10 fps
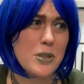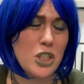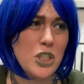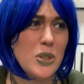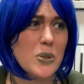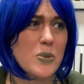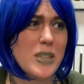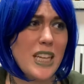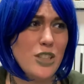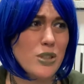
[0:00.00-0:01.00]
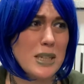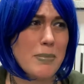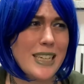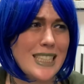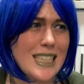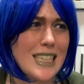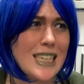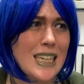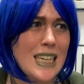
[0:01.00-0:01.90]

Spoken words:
too, when they drink my tea.